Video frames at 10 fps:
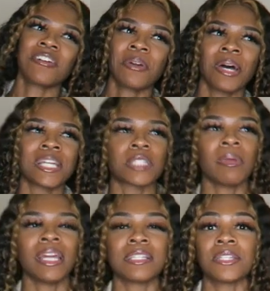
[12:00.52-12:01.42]
I don't know how to
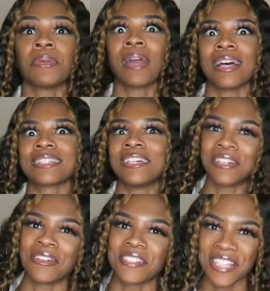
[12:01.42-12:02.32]
explain it so you guys can
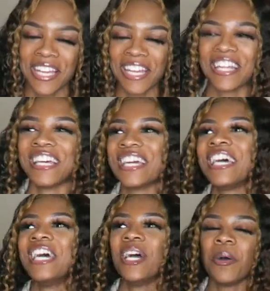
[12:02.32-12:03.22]
understand.
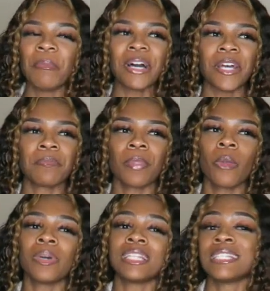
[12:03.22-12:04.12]

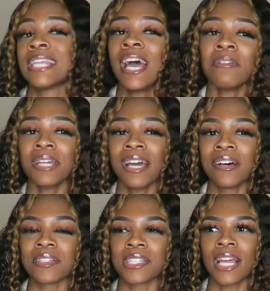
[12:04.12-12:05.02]
But with the
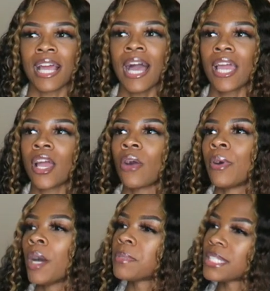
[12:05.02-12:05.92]
townhouse, like, I can go
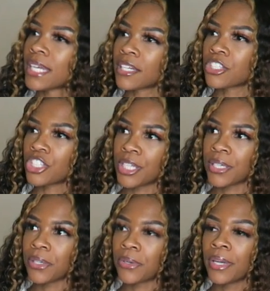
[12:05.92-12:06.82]
upstairs,
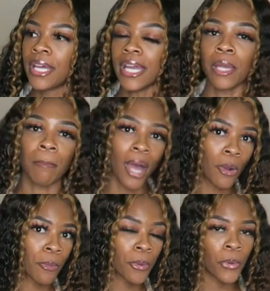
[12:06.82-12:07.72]
chill in
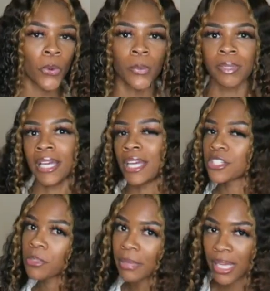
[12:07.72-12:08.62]
my room, the
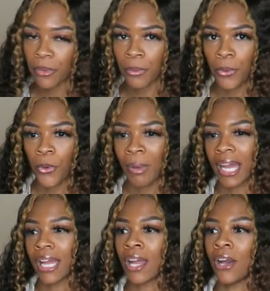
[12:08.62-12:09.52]
extra bedroom.
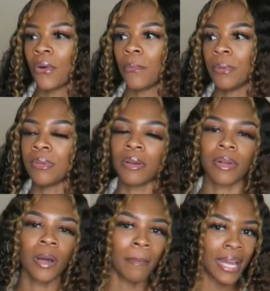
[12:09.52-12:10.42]
I can go, you know,
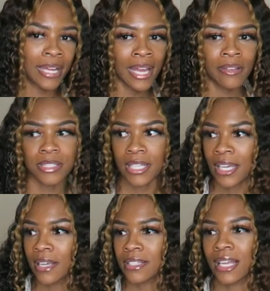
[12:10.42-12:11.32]
come back
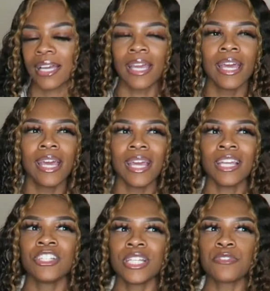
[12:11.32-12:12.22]
downstairs. Like,
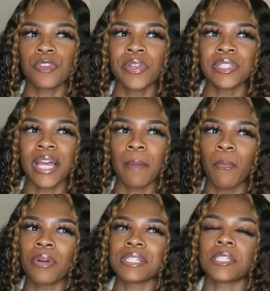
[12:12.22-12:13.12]
it just feels like
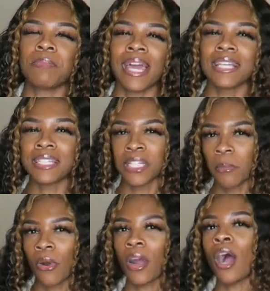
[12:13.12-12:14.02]
more space and
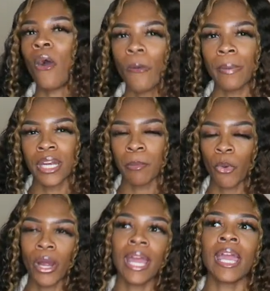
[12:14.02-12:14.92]
more open and
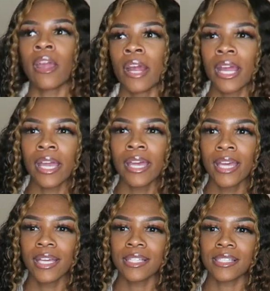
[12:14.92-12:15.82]
more airy.
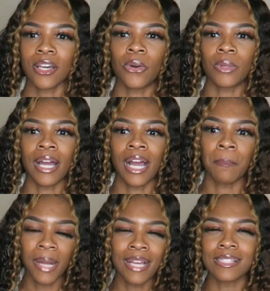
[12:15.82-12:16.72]
So like,
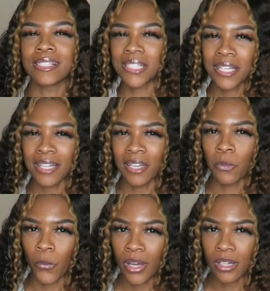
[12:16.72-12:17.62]
I'm not stuck
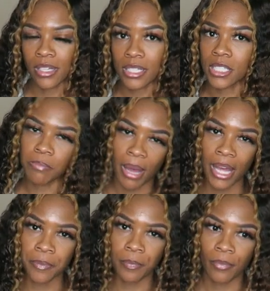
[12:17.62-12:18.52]
in one
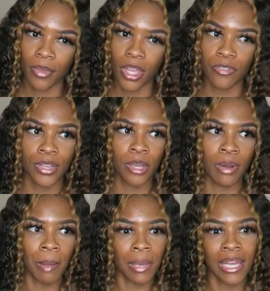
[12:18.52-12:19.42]
spot, if you get
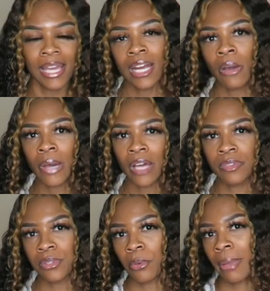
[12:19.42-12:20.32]
what I mean. And I'll have
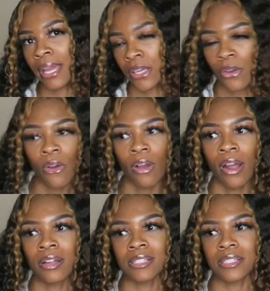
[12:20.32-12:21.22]
a little
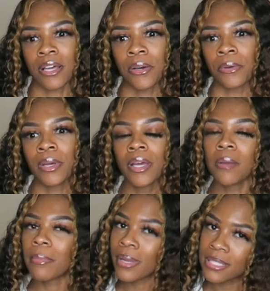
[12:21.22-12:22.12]
backyard, so
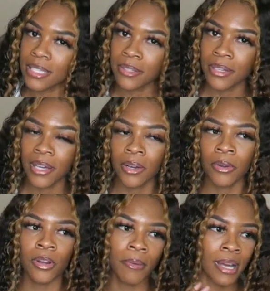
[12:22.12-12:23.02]
Prince can, you know,
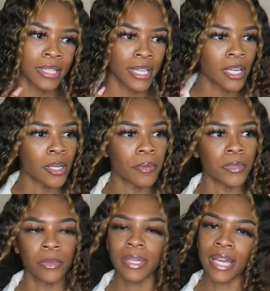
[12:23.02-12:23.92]
go around there,
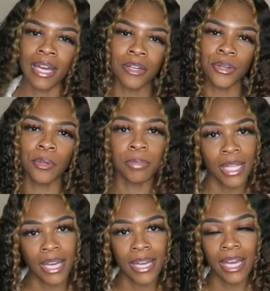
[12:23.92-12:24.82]
do what he gotta do,
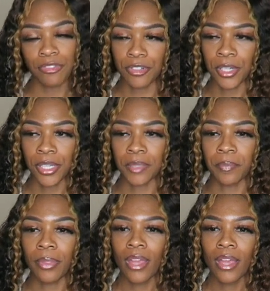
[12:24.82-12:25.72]
play, have fun.
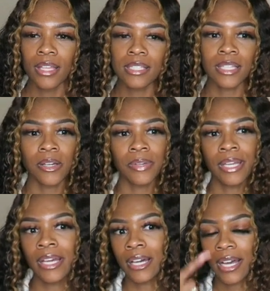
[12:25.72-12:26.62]
So
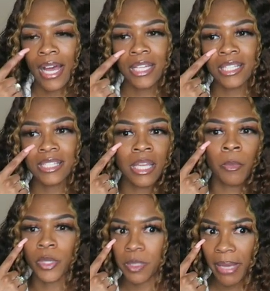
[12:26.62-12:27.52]
yeah, I just need
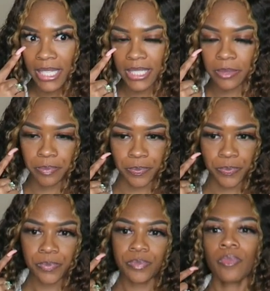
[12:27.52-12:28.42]
more space.
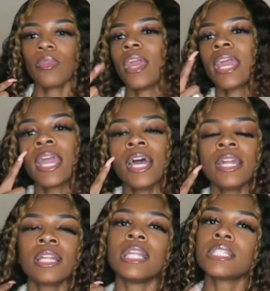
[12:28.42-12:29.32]

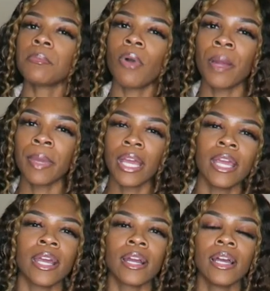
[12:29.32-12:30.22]
And this apartment
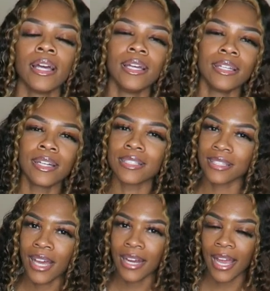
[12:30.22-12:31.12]
here does
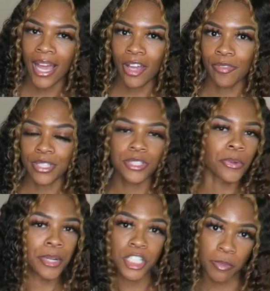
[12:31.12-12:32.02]
not have
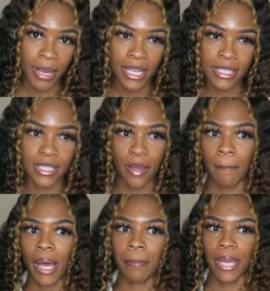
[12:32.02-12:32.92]
storage space.
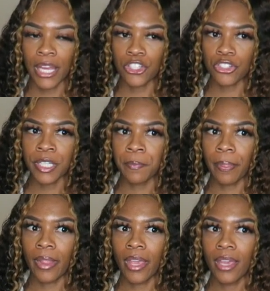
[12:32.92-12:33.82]
My
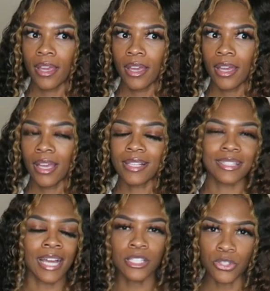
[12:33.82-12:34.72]
pantry is
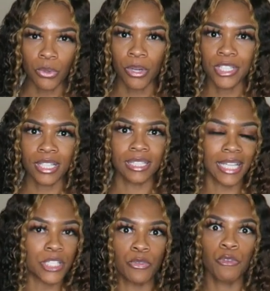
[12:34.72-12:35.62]
not storage, like,
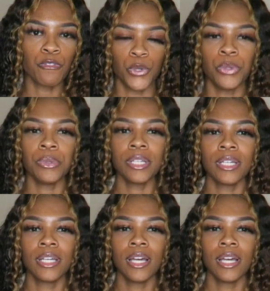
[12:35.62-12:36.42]
that's for food.